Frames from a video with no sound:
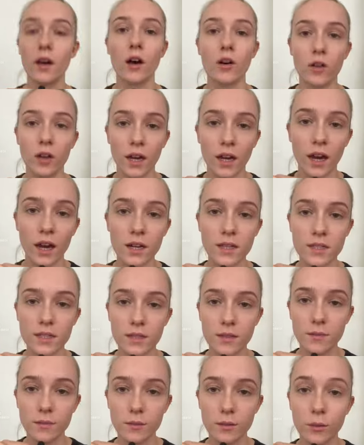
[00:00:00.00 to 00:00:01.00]
Okay,
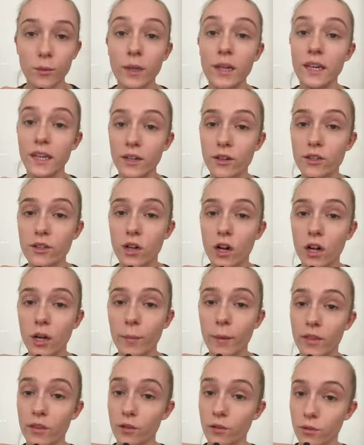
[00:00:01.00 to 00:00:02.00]
guys, we need to talk
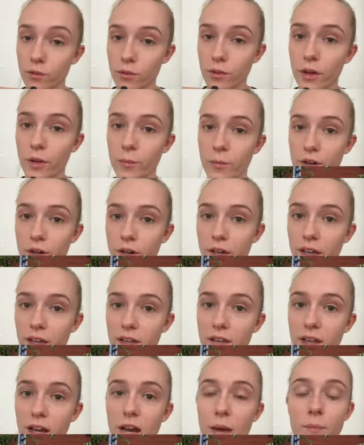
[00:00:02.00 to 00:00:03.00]
about the Quran burning
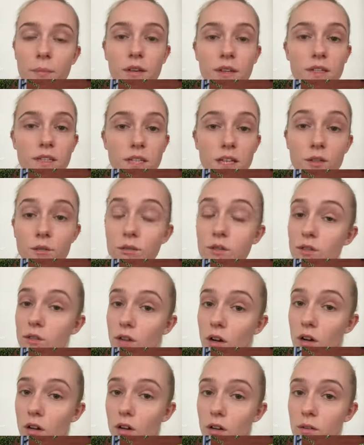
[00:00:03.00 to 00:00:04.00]
that happened in central
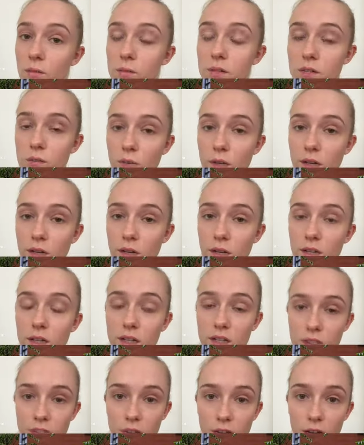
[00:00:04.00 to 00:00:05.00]
Stockholm, Sweden,
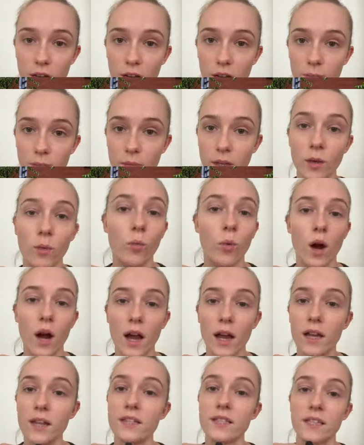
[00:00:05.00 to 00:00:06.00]
yesterday, and why
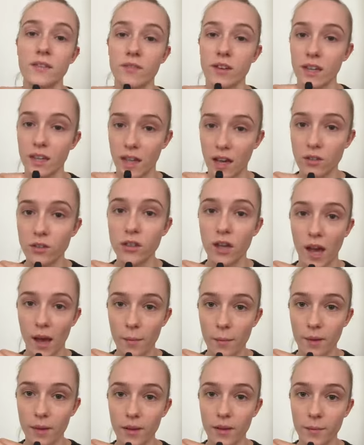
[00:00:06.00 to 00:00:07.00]
it's even allowed to
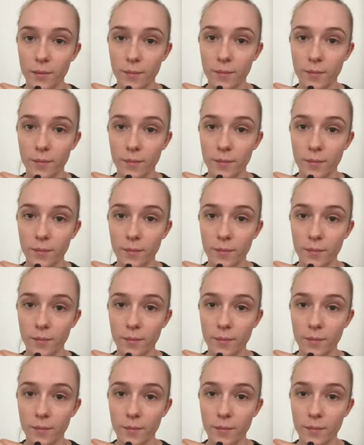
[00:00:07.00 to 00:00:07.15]
happen.